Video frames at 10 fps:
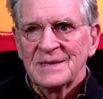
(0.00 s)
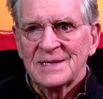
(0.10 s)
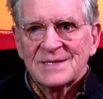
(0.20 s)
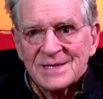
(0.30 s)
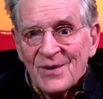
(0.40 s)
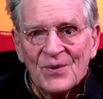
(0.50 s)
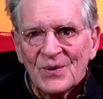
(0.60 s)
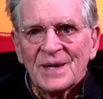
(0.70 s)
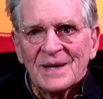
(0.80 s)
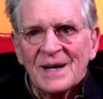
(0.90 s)
It isn't
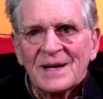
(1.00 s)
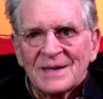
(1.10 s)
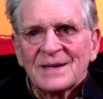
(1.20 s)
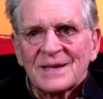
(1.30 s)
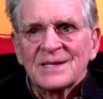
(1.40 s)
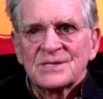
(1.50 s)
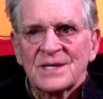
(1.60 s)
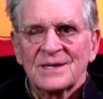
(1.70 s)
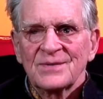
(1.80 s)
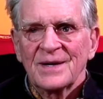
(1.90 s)
holding on and
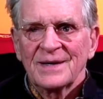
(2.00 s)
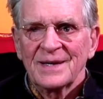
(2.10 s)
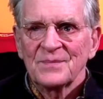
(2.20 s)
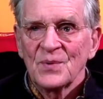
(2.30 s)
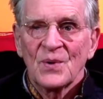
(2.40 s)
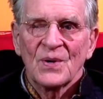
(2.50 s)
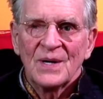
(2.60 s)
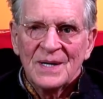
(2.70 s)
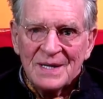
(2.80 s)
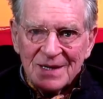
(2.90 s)
clutching and trying to get more.
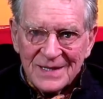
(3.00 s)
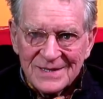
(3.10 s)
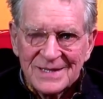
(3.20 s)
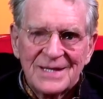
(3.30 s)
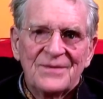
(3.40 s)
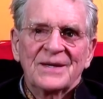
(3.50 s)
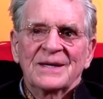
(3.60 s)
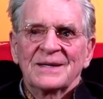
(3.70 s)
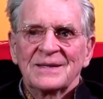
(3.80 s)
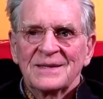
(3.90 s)
It's
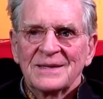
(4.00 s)
giving it.